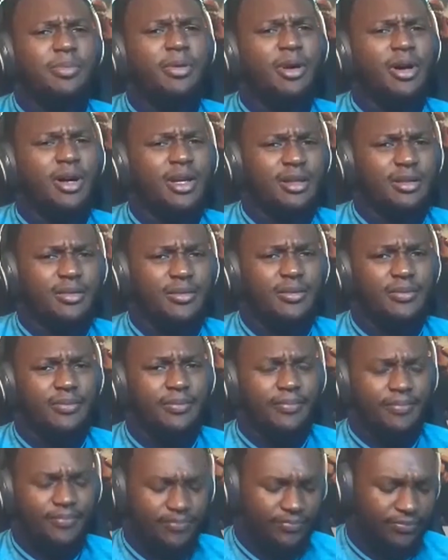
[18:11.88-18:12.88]

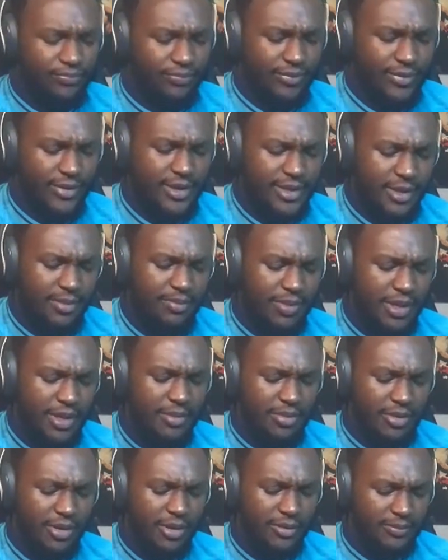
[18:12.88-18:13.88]
I would have
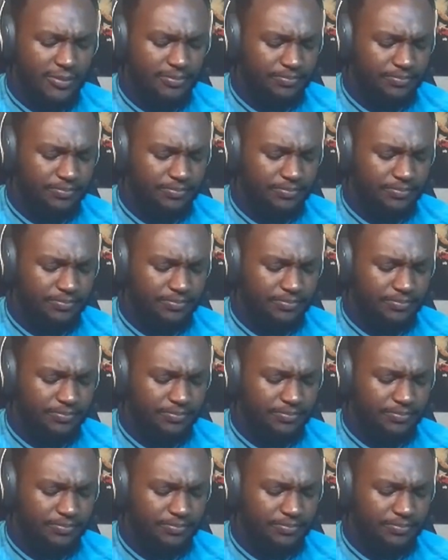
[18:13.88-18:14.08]
been a naughty